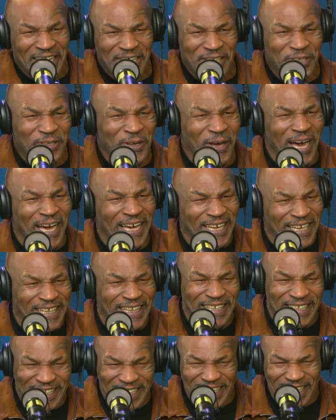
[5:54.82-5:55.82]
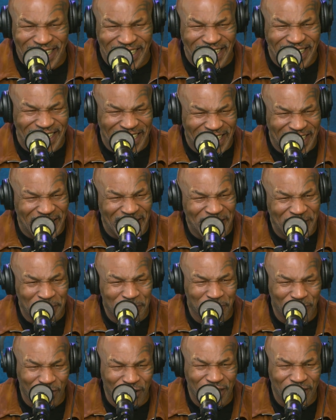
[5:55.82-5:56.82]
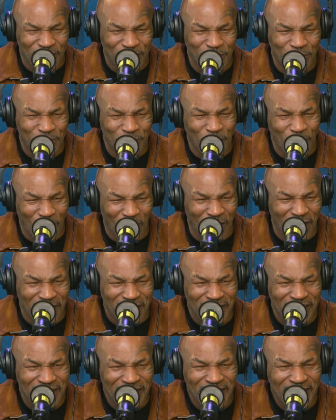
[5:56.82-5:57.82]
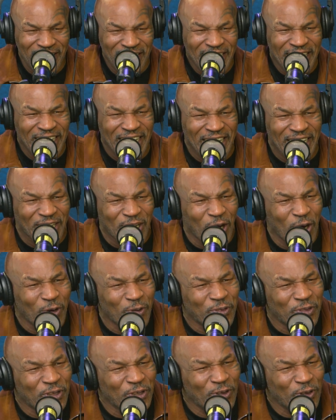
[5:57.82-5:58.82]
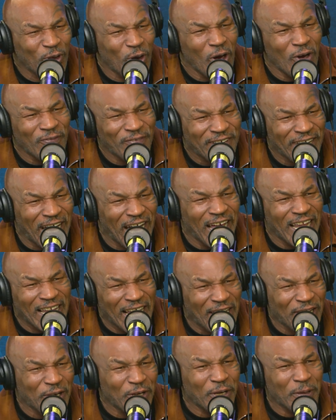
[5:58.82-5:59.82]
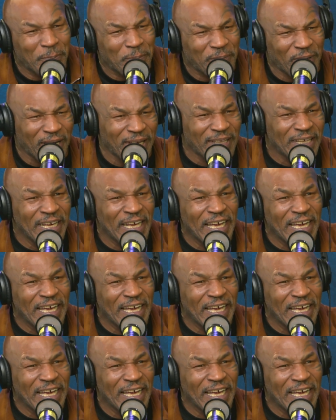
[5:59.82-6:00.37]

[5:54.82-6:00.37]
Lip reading: You know how easy to get the gun in Brooklyn, New York? He goes to North Carolina on a bus